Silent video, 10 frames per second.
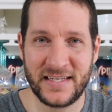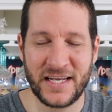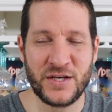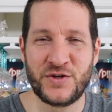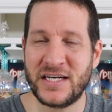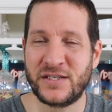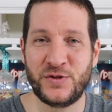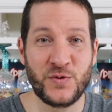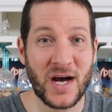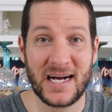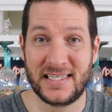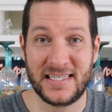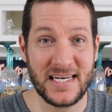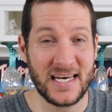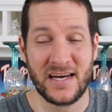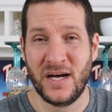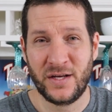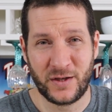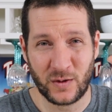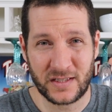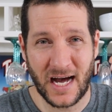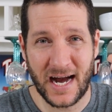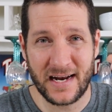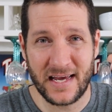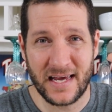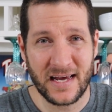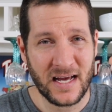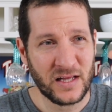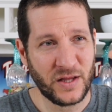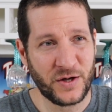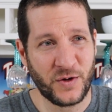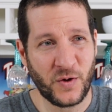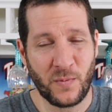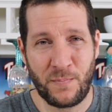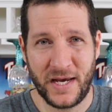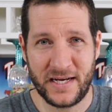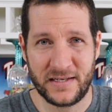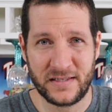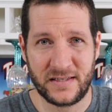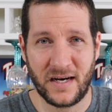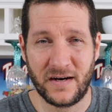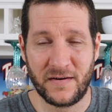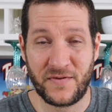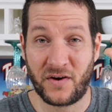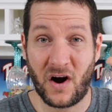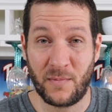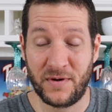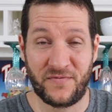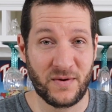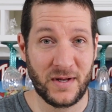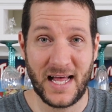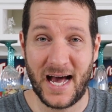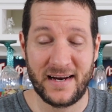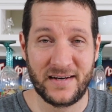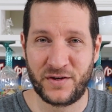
and you just do not see those tiny little pins of the carpet from Aladdin.